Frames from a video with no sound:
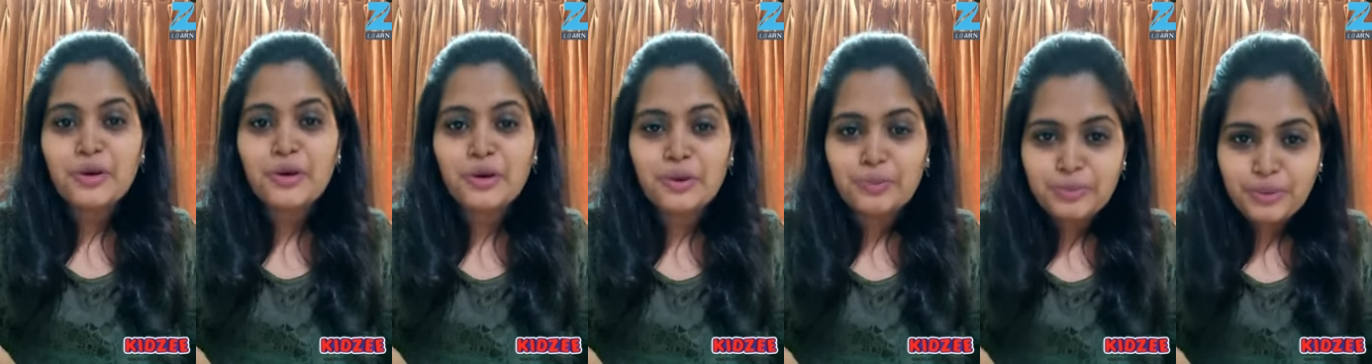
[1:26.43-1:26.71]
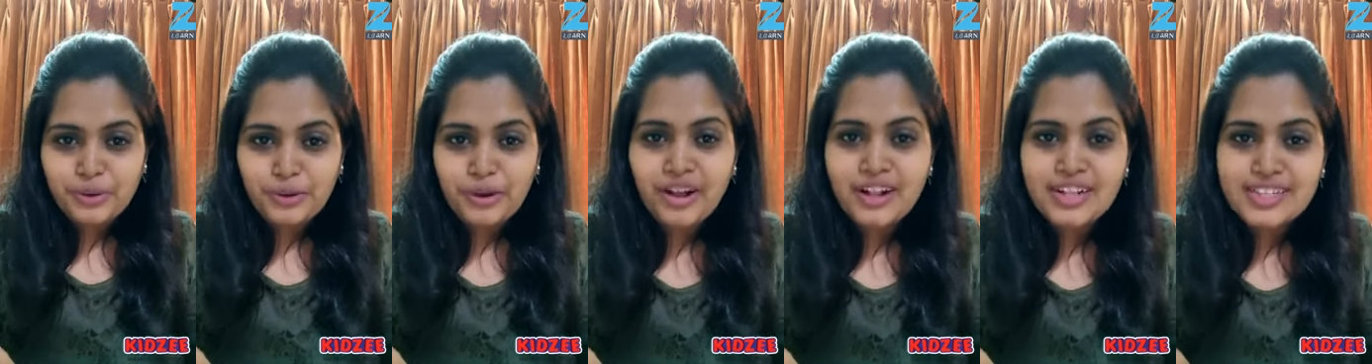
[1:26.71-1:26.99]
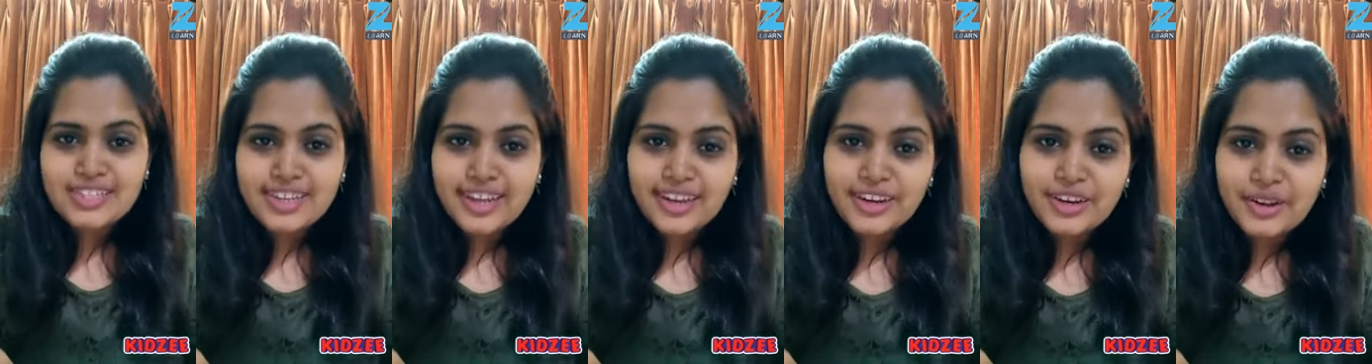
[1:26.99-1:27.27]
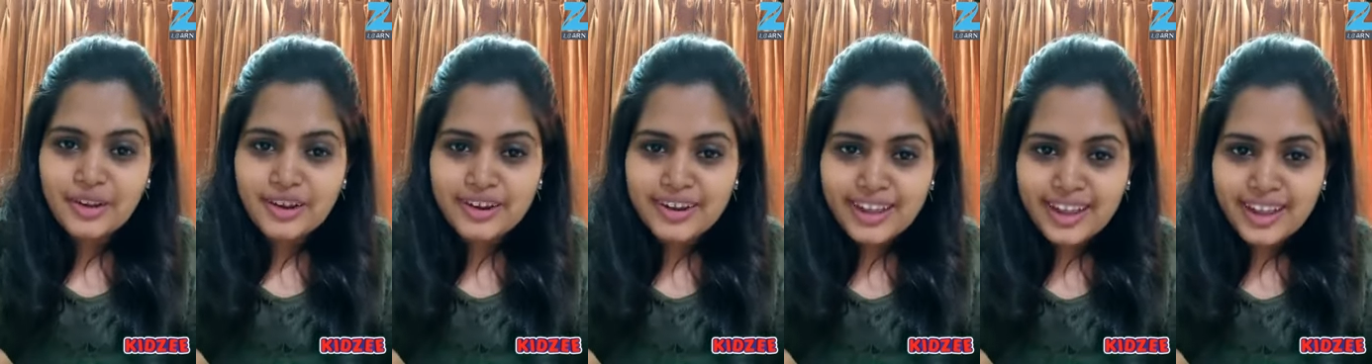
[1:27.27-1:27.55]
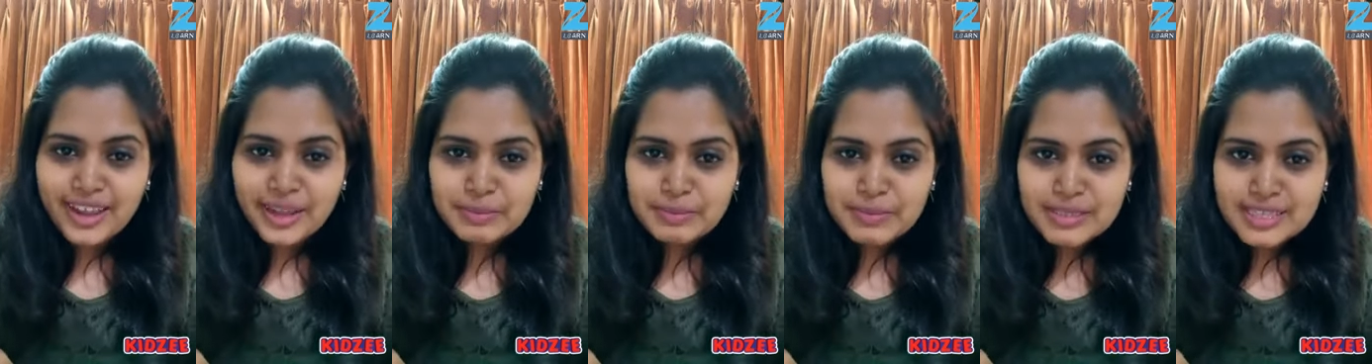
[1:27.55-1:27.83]
Hope you all said your
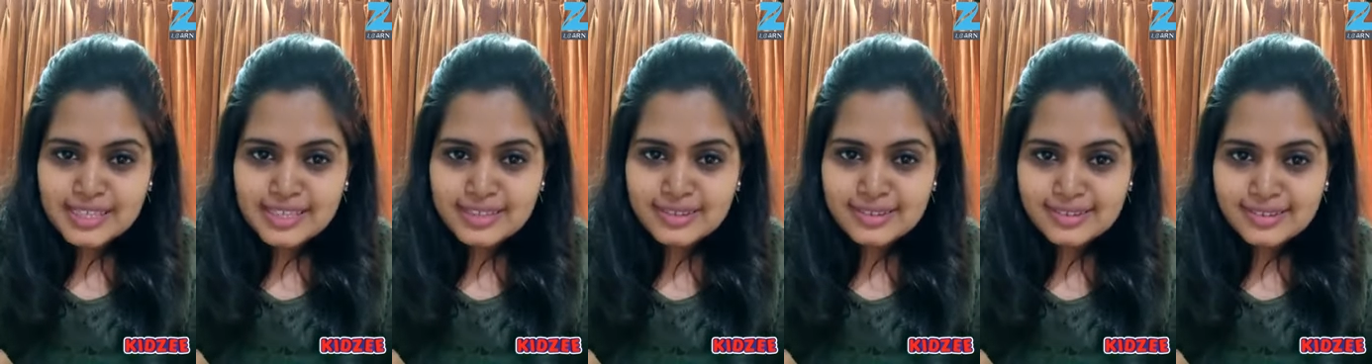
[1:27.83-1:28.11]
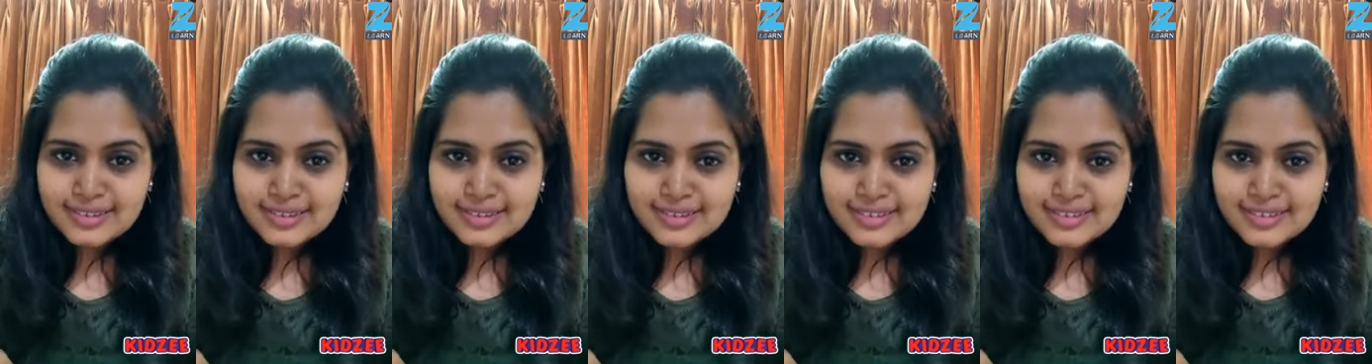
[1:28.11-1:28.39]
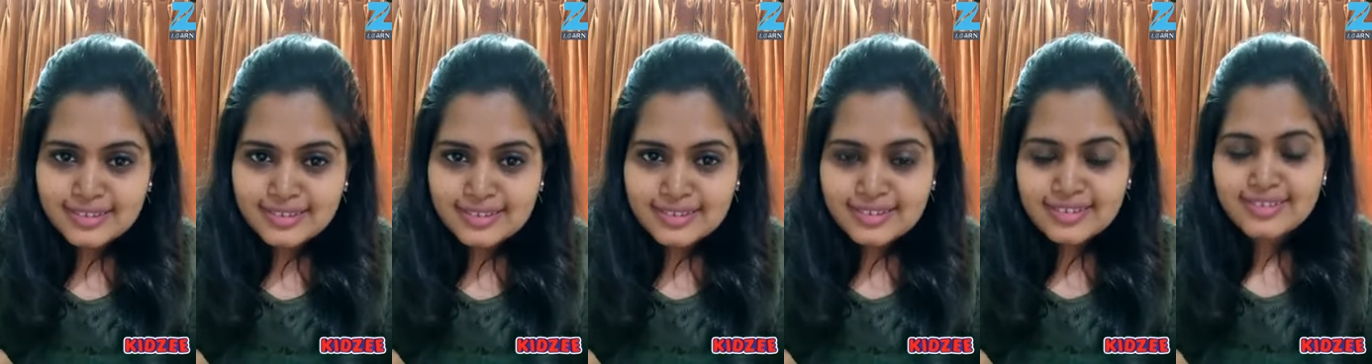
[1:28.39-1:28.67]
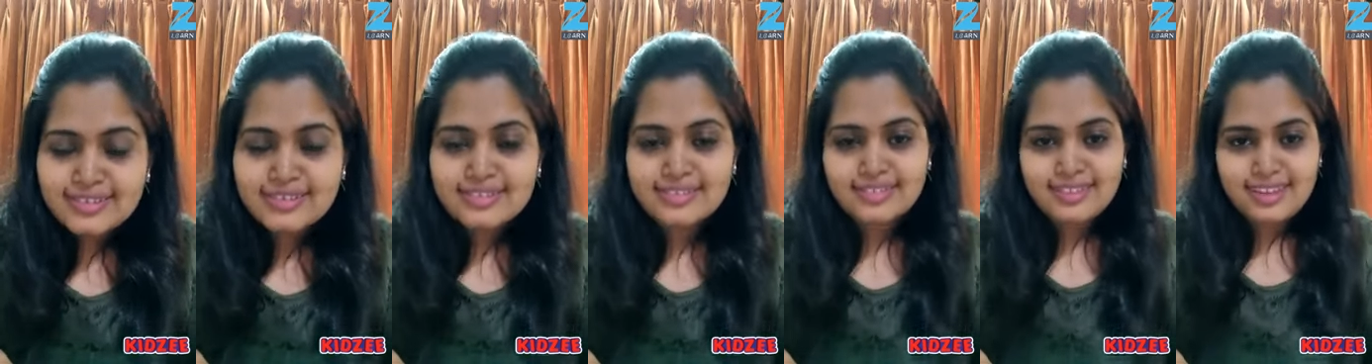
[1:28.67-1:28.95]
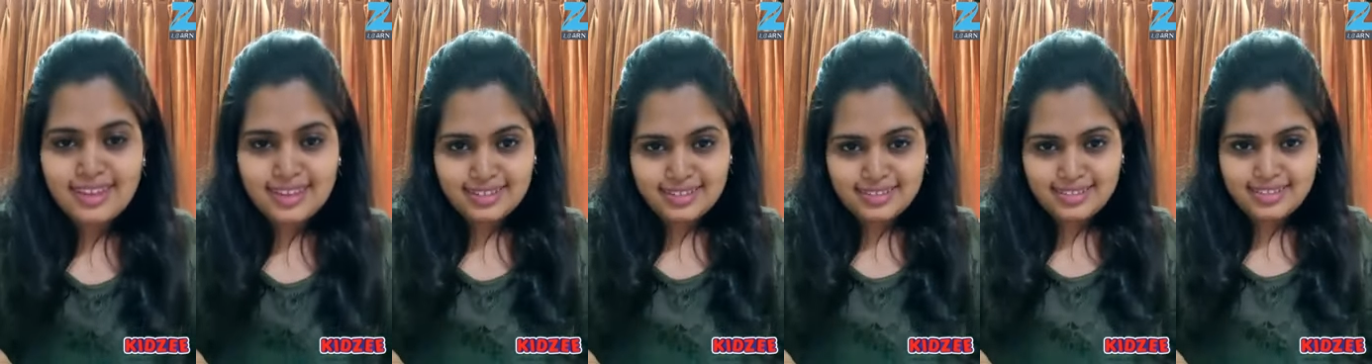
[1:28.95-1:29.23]
names.
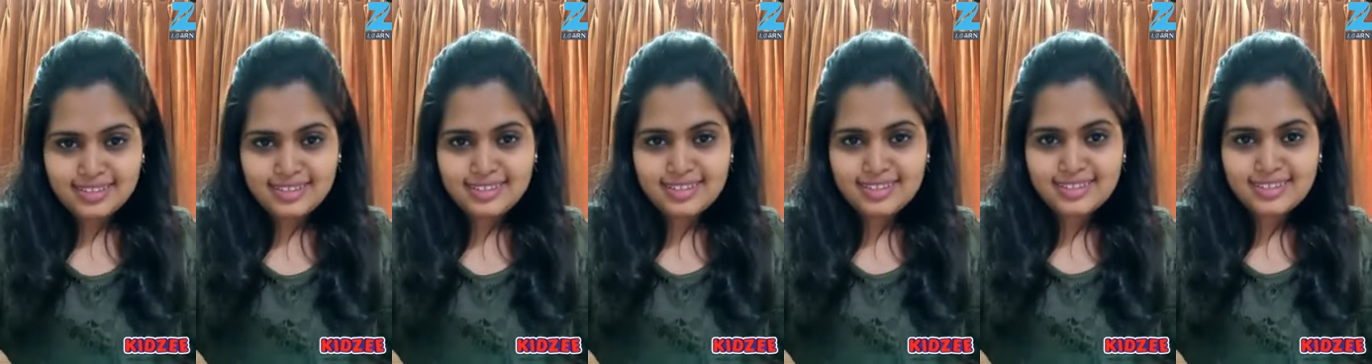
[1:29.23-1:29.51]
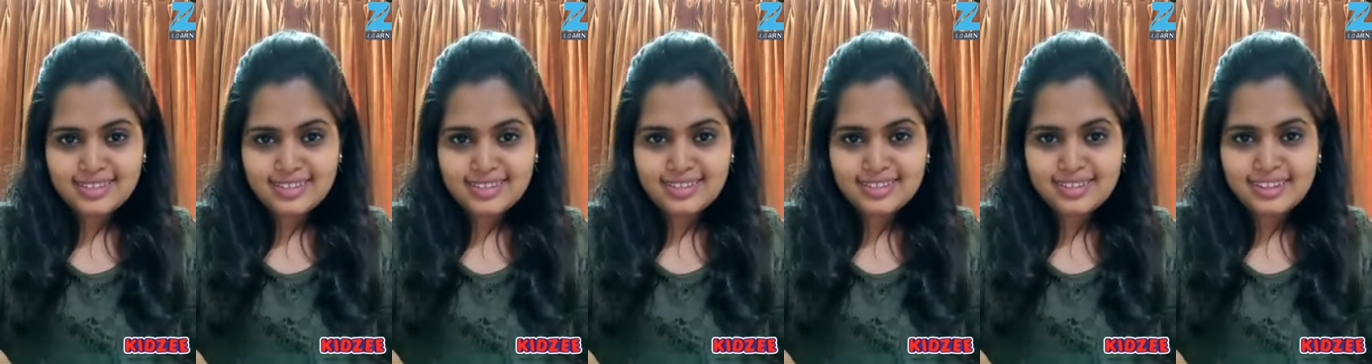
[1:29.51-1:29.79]
Yes.